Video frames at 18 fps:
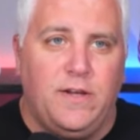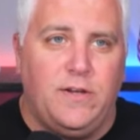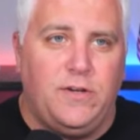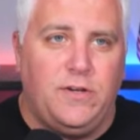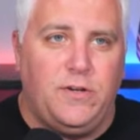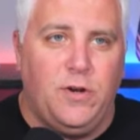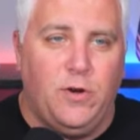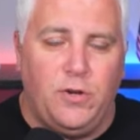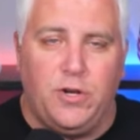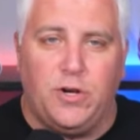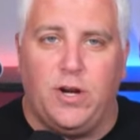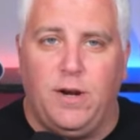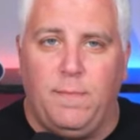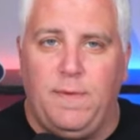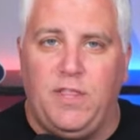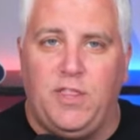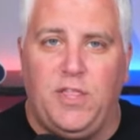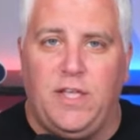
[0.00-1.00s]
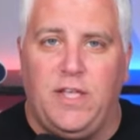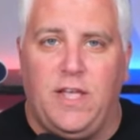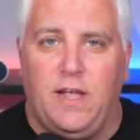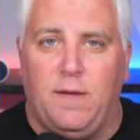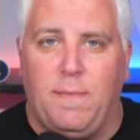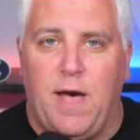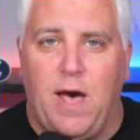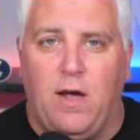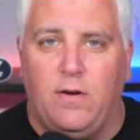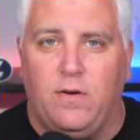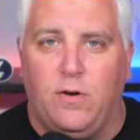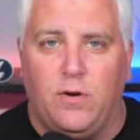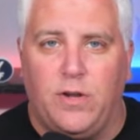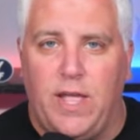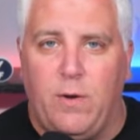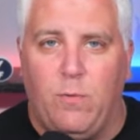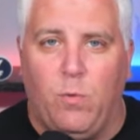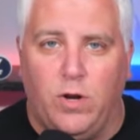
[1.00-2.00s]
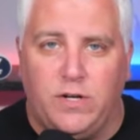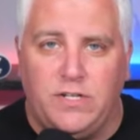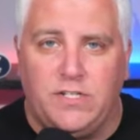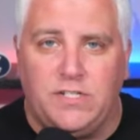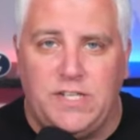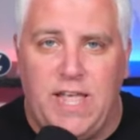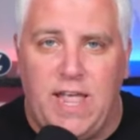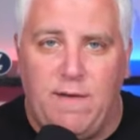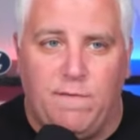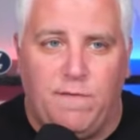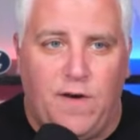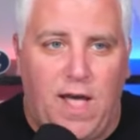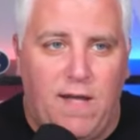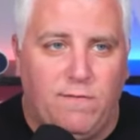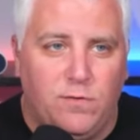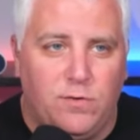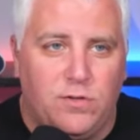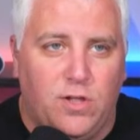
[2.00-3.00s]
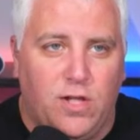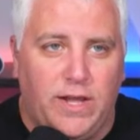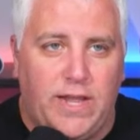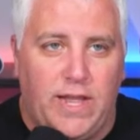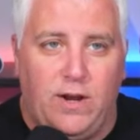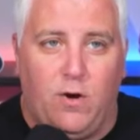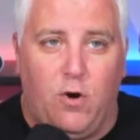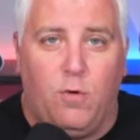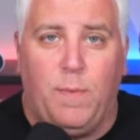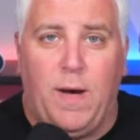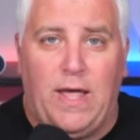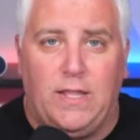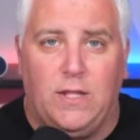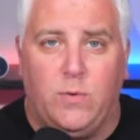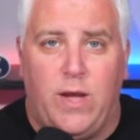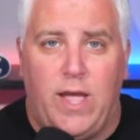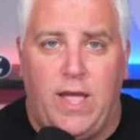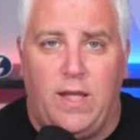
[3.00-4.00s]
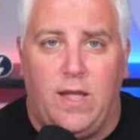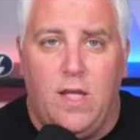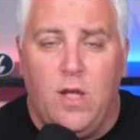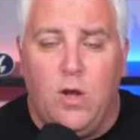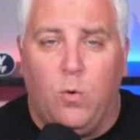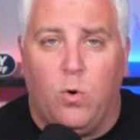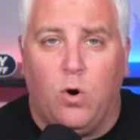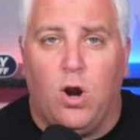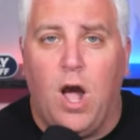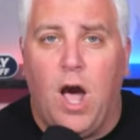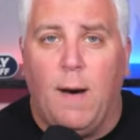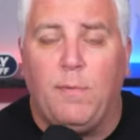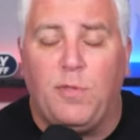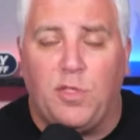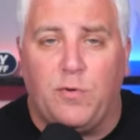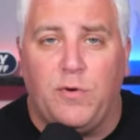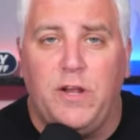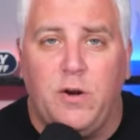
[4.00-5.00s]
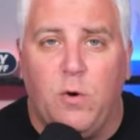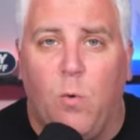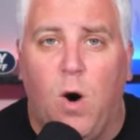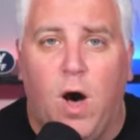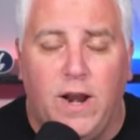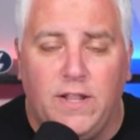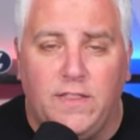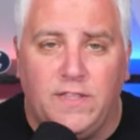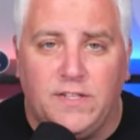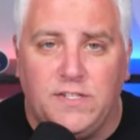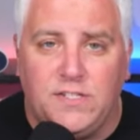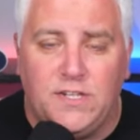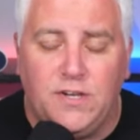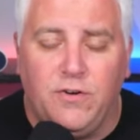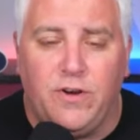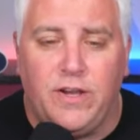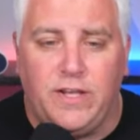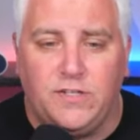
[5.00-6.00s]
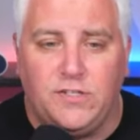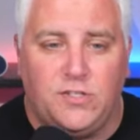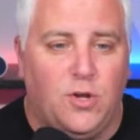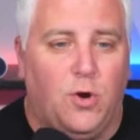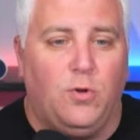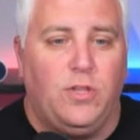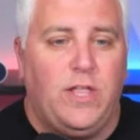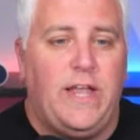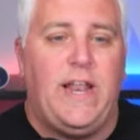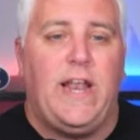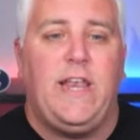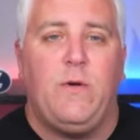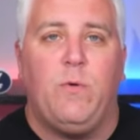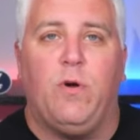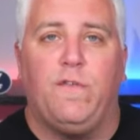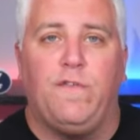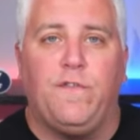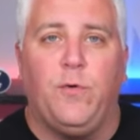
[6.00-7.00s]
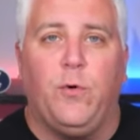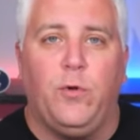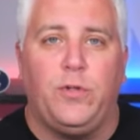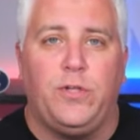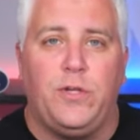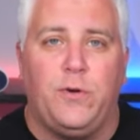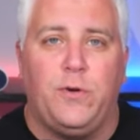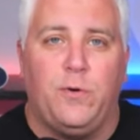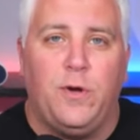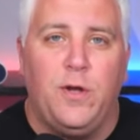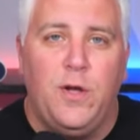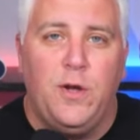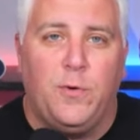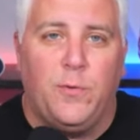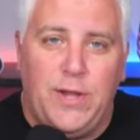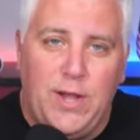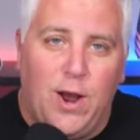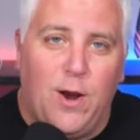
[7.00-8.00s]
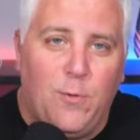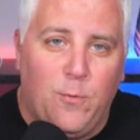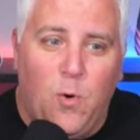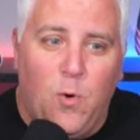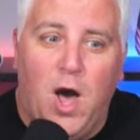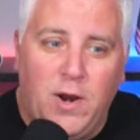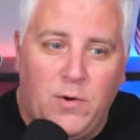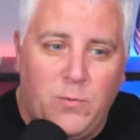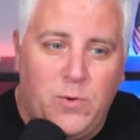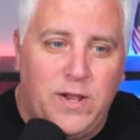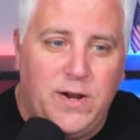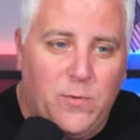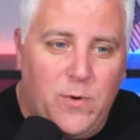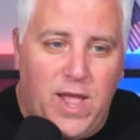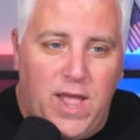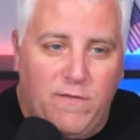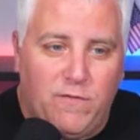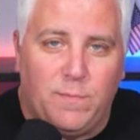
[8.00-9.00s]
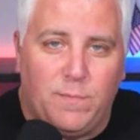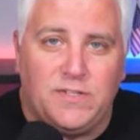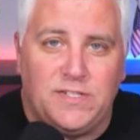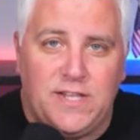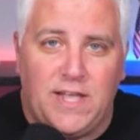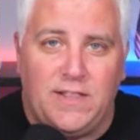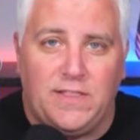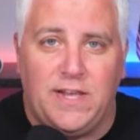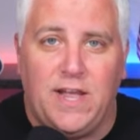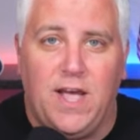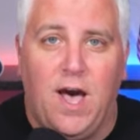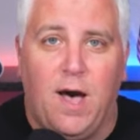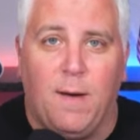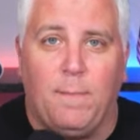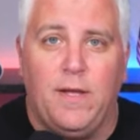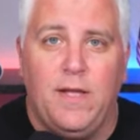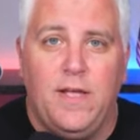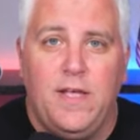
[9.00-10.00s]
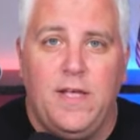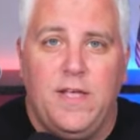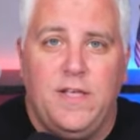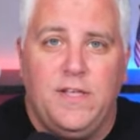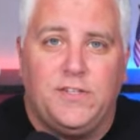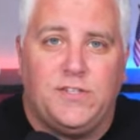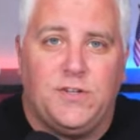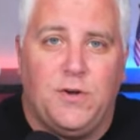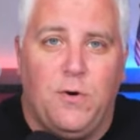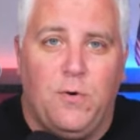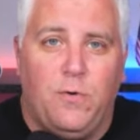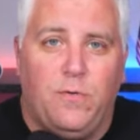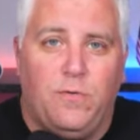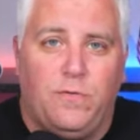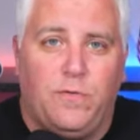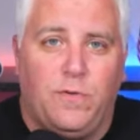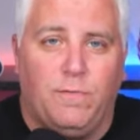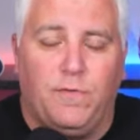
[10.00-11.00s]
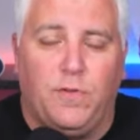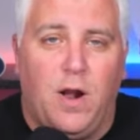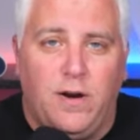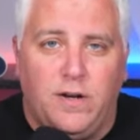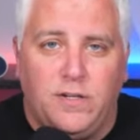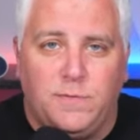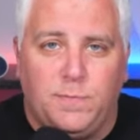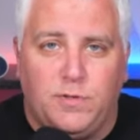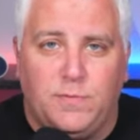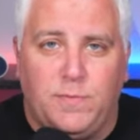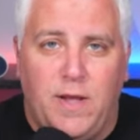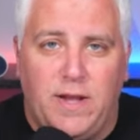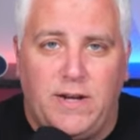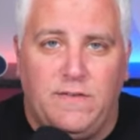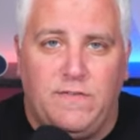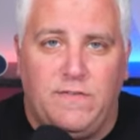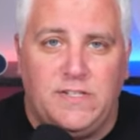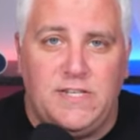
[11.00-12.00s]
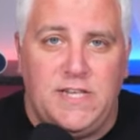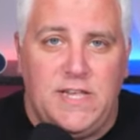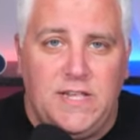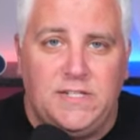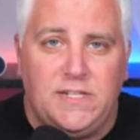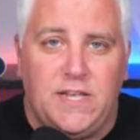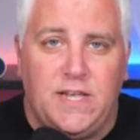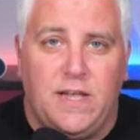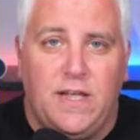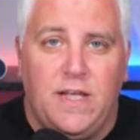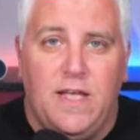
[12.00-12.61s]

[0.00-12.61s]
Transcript: No, you're going to be thinking about, okay, what does game five look like? And oh, by the way, we're up three to one in this series. Don't let anyone fool you. We are one win away from a Stanley Cup. So, from Florida's perspective, it's easy.